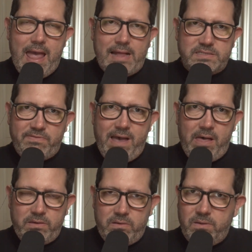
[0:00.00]
adds
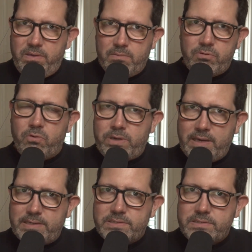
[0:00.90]
value to the
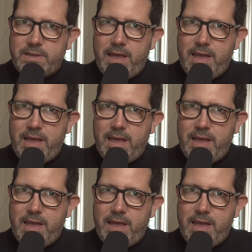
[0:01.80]
employees?